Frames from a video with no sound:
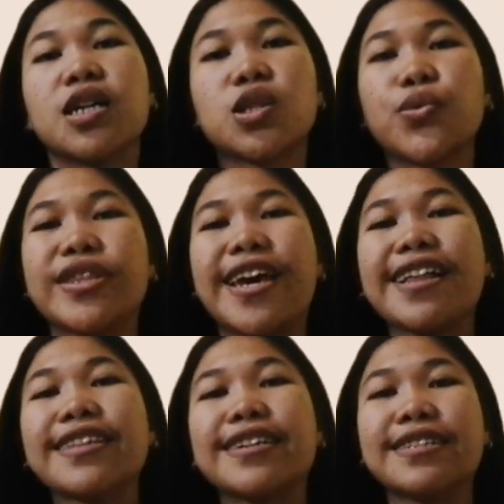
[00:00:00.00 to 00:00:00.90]
So in
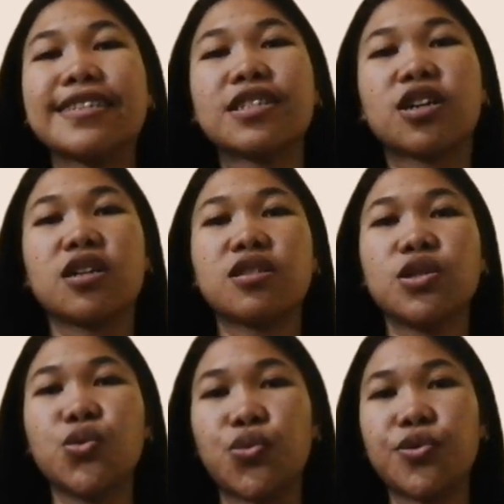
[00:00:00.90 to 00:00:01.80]
health illness
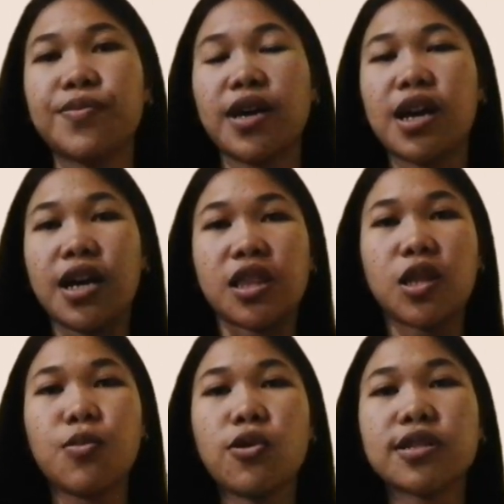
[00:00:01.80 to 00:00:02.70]
continuum,
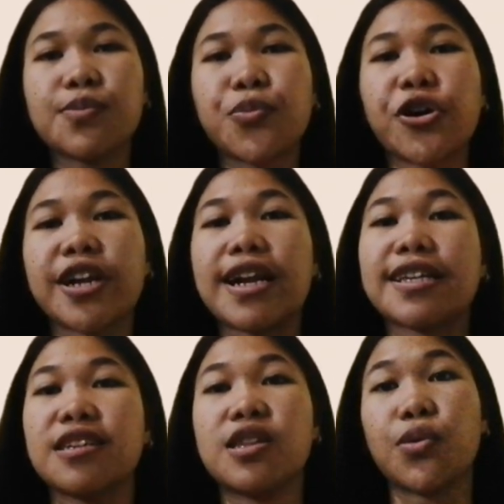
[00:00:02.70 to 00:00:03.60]
the most important
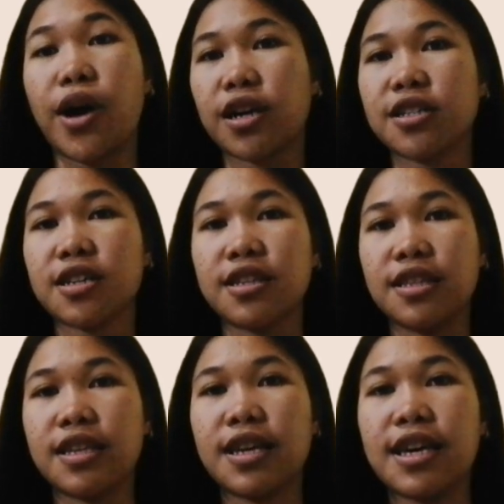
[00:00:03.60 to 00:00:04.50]
is the
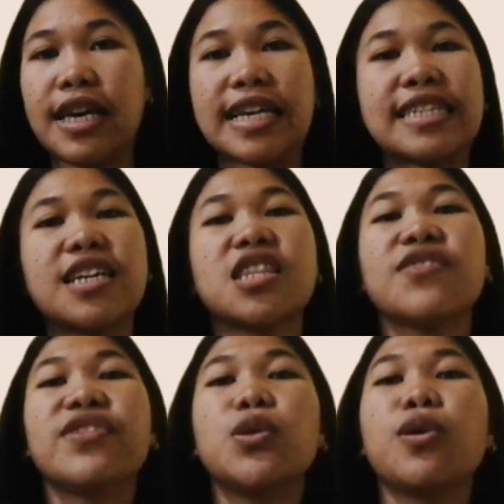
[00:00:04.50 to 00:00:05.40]
direction, is the
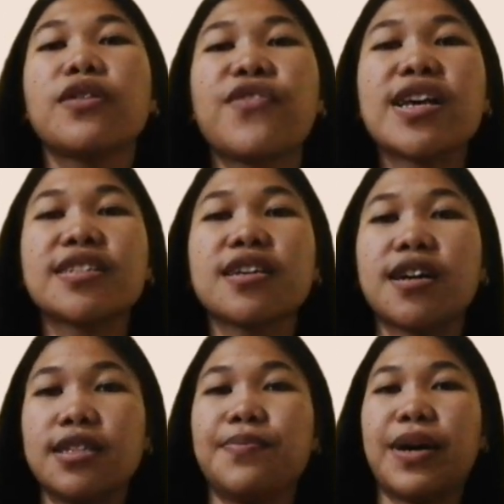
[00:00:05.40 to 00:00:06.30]
individual
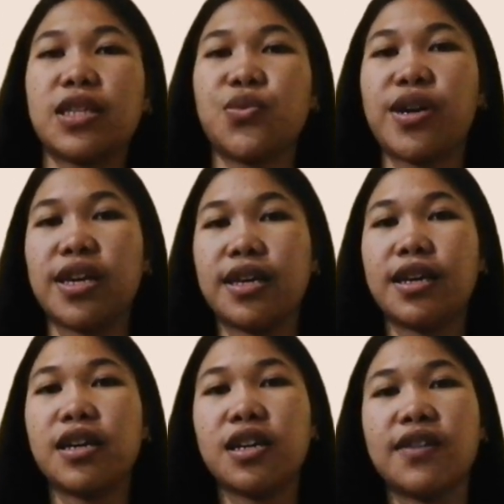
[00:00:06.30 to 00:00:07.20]
facing on the pathway.
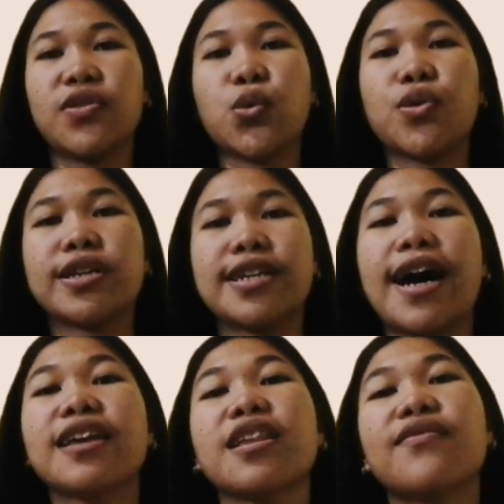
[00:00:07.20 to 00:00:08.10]
If towards
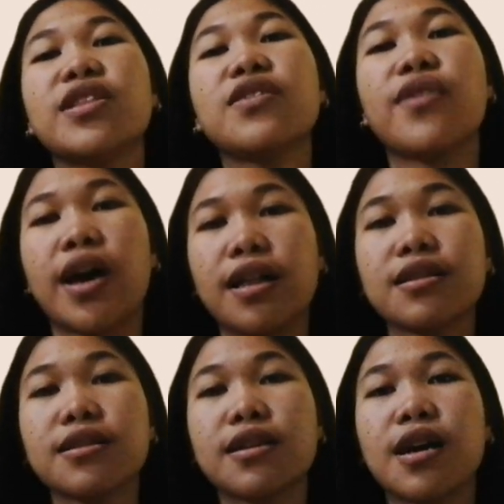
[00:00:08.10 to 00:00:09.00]
high level of
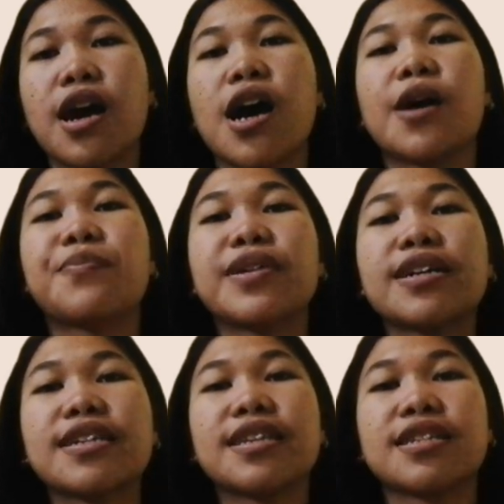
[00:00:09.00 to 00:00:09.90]
health, a
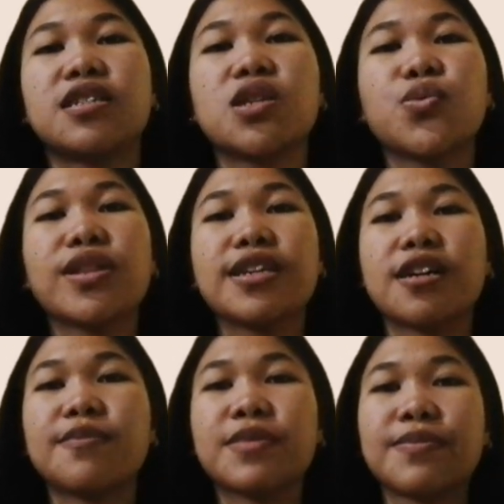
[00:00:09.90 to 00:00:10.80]
person has
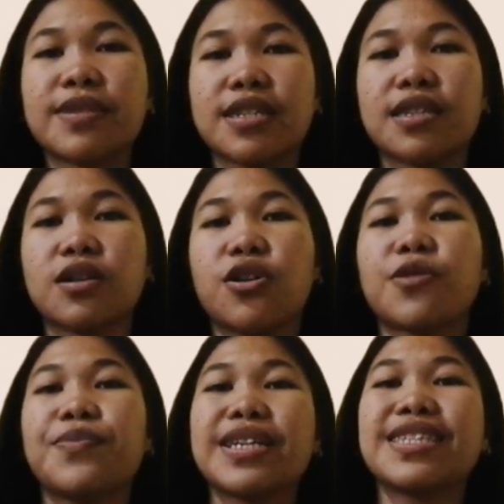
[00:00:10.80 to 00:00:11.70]
genuinely optimistic
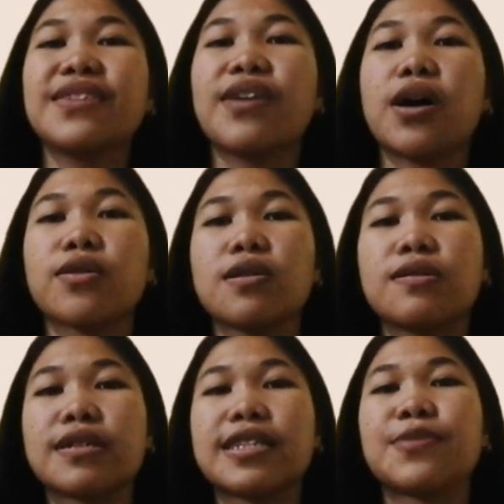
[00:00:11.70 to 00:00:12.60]
or positive
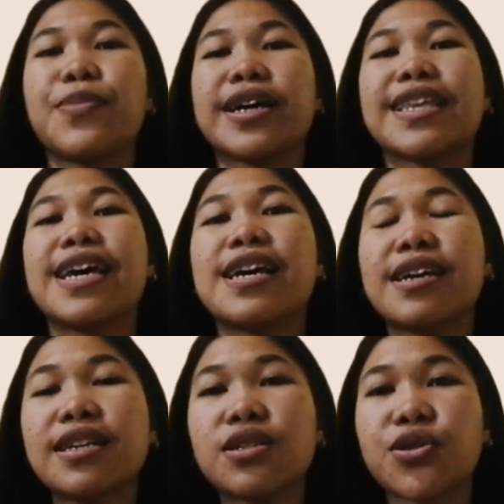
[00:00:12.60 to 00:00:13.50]
outlook despite
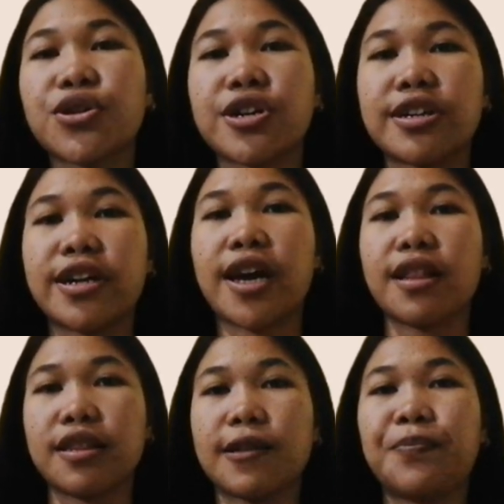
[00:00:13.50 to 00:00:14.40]
his or her
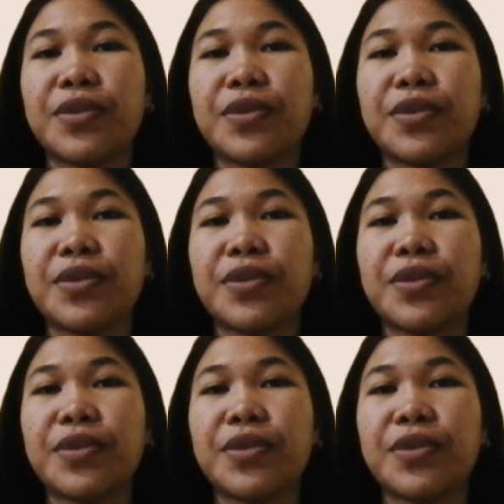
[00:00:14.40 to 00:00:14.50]
health.